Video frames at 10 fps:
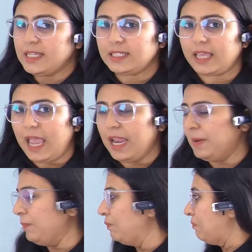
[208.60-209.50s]
again,
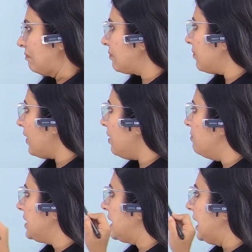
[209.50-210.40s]

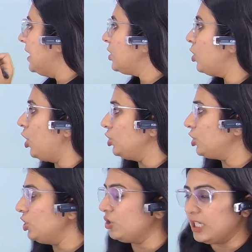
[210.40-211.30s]
miscellaneous
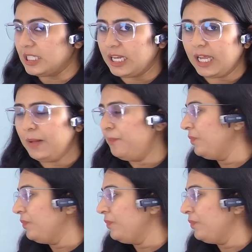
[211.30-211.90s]
logical reasoning,